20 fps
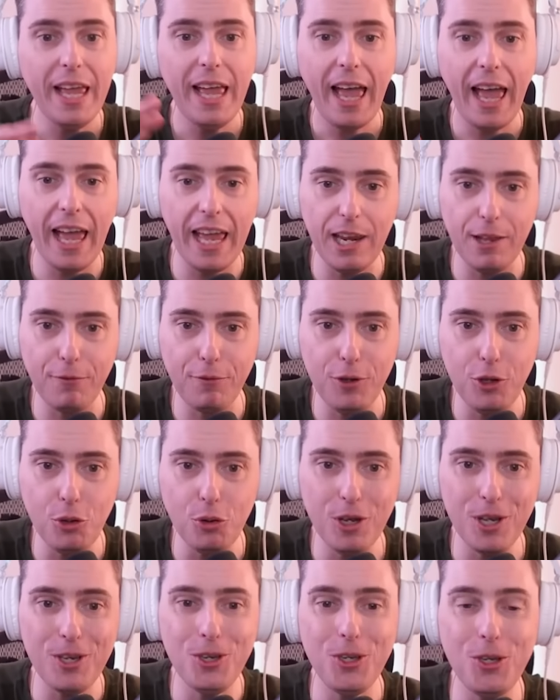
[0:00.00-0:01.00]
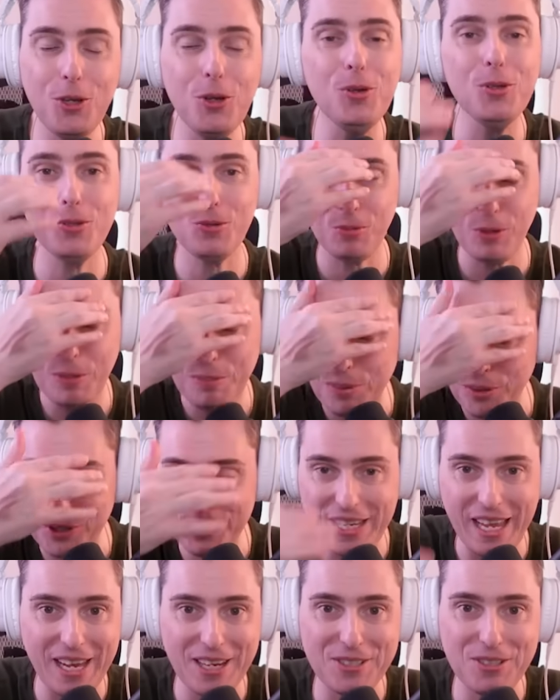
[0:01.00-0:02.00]
And if you can use Ripple's
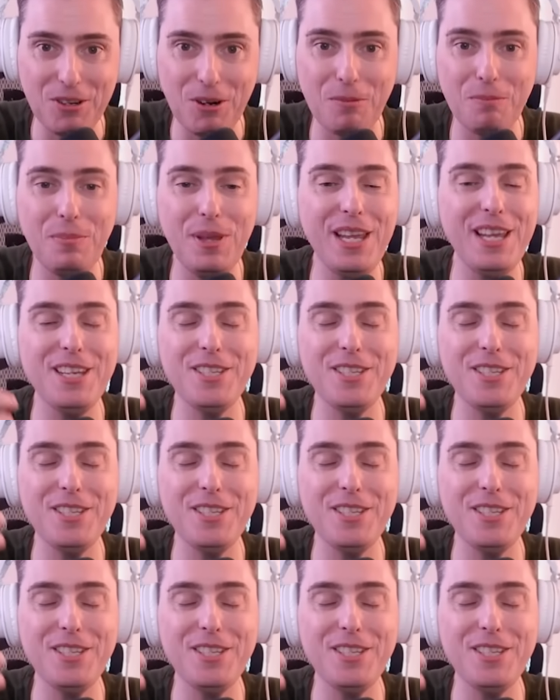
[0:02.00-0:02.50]
XRP